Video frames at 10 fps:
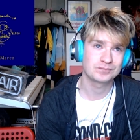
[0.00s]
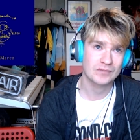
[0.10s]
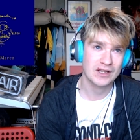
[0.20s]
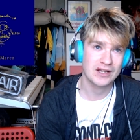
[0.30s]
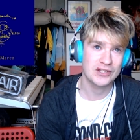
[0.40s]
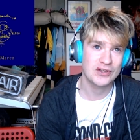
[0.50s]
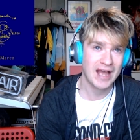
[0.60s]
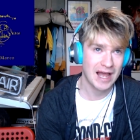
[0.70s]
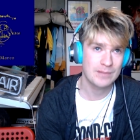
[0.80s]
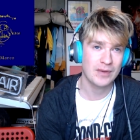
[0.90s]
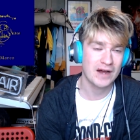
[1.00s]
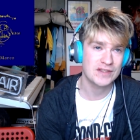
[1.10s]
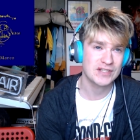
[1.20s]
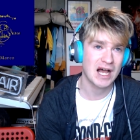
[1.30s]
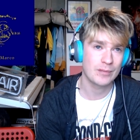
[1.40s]
and you can buy
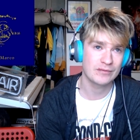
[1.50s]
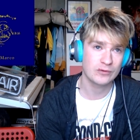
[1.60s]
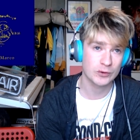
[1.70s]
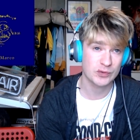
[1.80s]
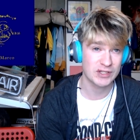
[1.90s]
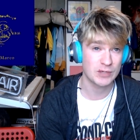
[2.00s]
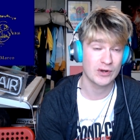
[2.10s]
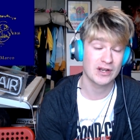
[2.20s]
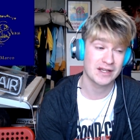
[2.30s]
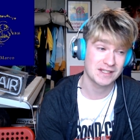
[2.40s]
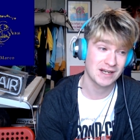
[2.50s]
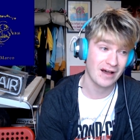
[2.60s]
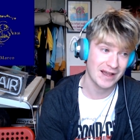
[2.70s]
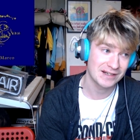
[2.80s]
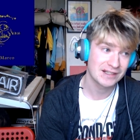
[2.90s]
this album for
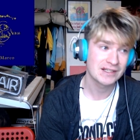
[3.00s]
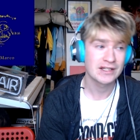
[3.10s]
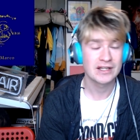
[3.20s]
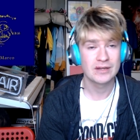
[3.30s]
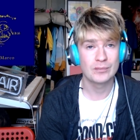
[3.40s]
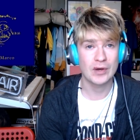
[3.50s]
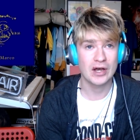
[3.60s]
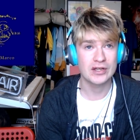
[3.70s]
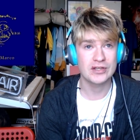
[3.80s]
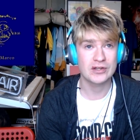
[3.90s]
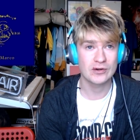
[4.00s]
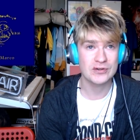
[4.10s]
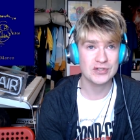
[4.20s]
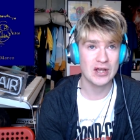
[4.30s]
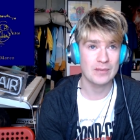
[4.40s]
$21.99, but you can
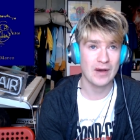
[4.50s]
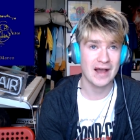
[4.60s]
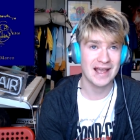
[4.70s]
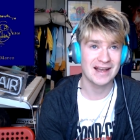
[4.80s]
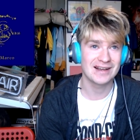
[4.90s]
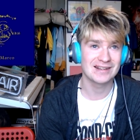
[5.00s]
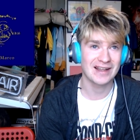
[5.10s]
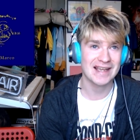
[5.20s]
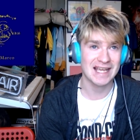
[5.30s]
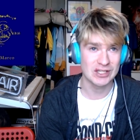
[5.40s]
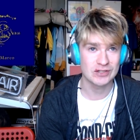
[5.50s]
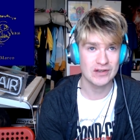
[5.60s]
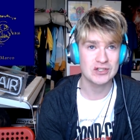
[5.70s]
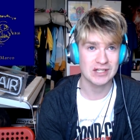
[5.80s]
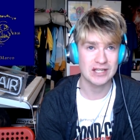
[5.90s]
also buy it like
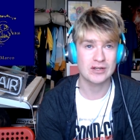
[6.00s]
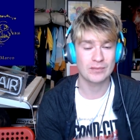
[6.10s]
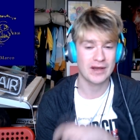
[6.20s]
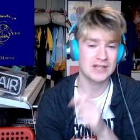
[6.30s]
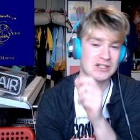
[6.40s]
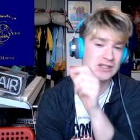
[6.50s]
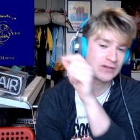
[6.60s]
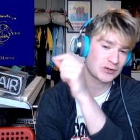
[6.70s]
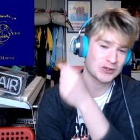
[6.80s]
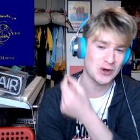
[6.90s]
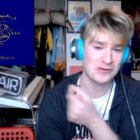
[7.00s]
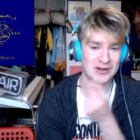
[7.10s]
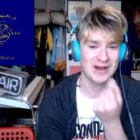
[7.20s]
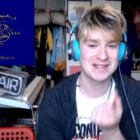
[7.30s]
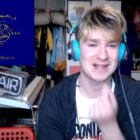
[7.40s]
individually. You can buy each individual song for
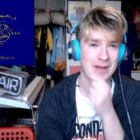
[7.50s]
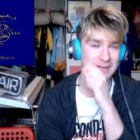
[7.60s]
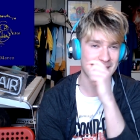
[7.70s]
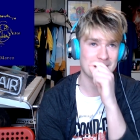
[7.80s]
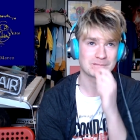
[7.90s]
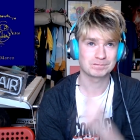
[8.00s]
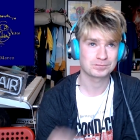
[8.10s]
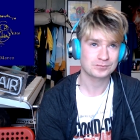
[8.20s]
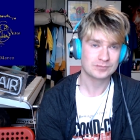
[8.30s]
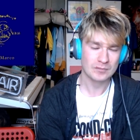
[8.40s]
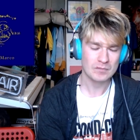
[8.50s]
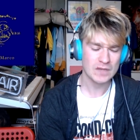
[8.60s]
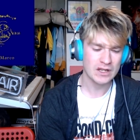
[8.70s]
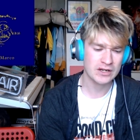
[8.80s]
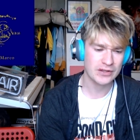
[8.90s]
99p.
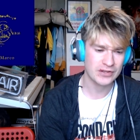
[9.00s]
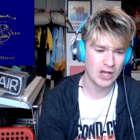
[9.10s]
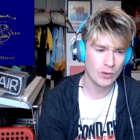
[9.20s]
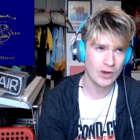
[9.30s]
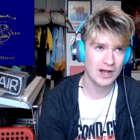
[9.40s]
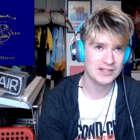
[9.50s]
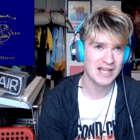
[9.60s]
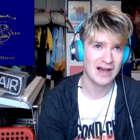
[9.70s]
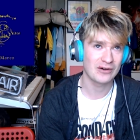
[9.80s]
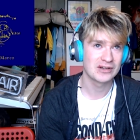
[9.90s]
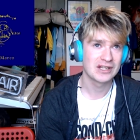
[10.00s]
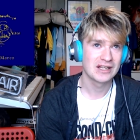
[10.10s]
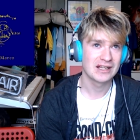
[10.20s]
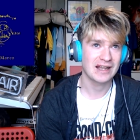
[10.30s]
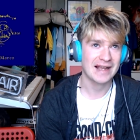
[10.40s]
And I think I worked out
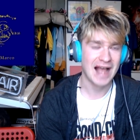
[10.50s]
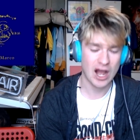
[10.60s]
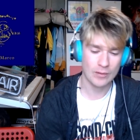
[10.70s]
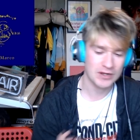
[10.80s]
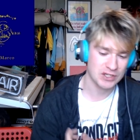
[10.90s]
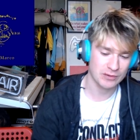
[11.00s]
like how much it would